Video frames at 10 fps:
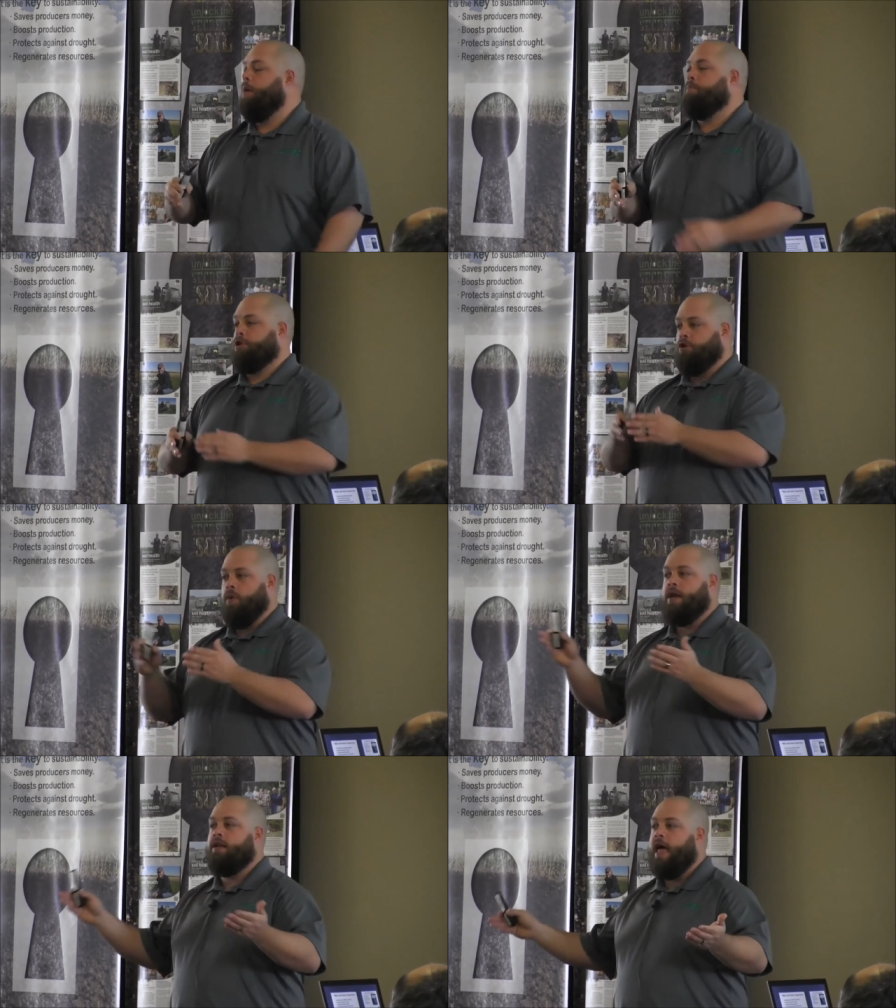But
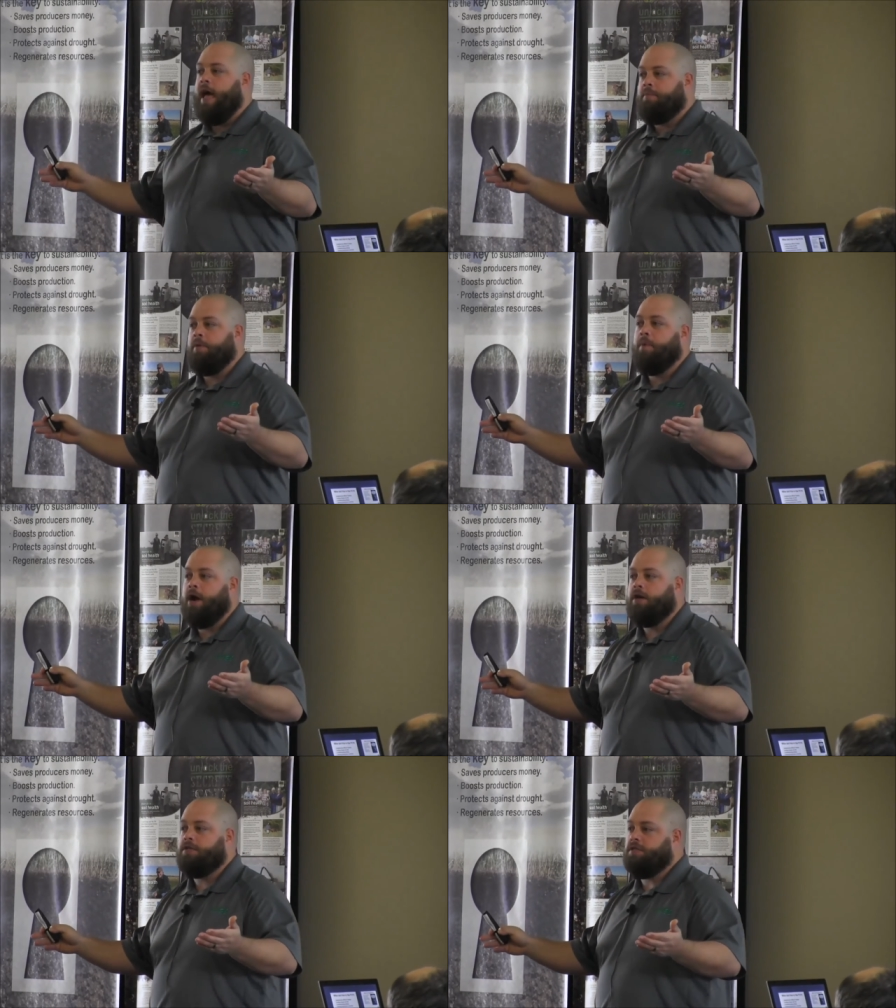between lab
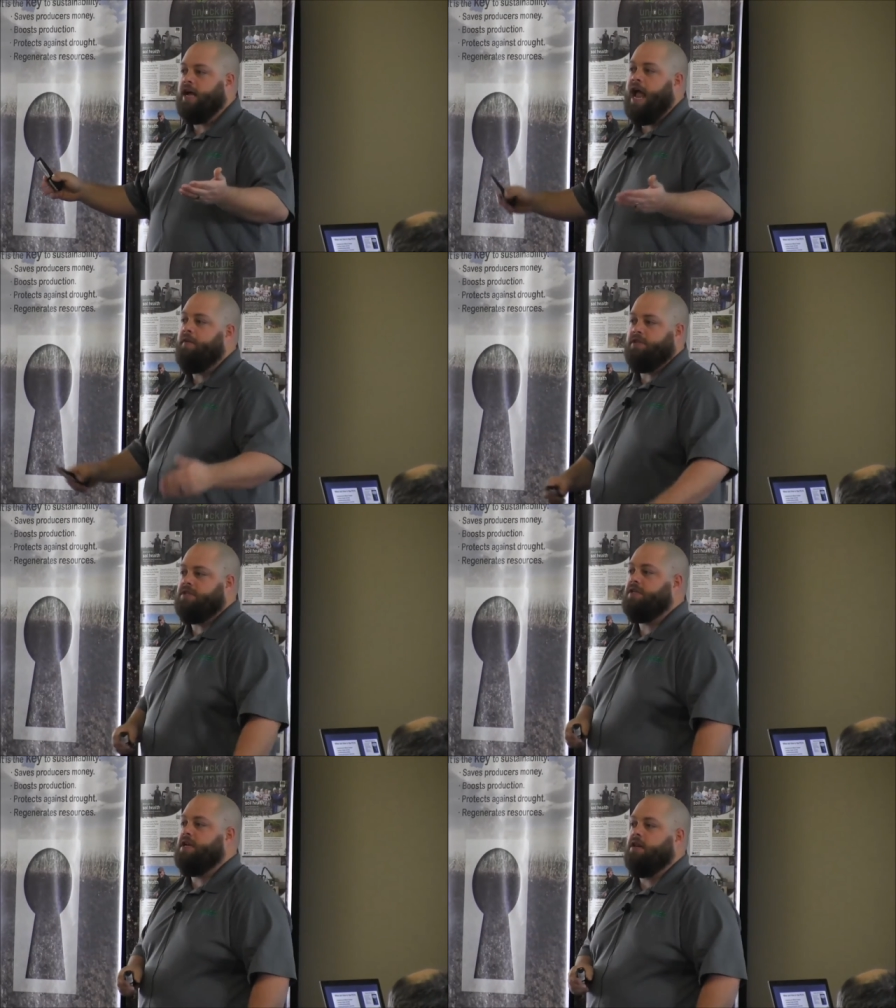comparisons, I
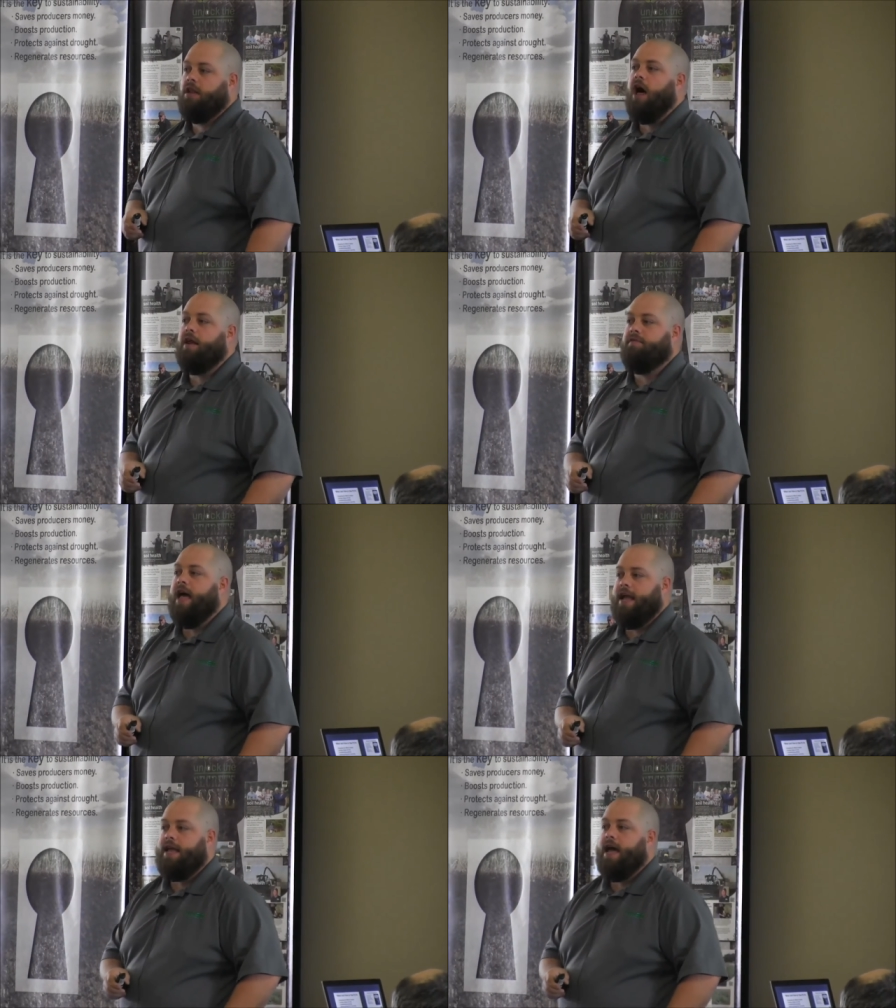haven't seen a lot
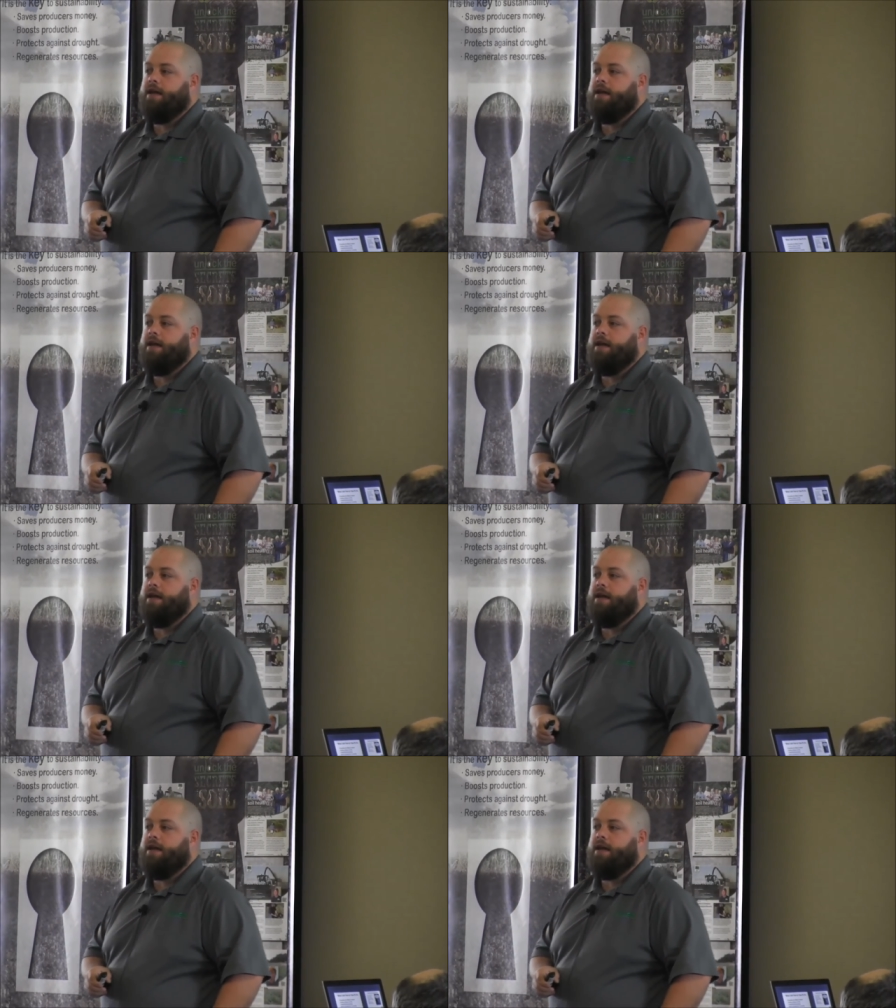of that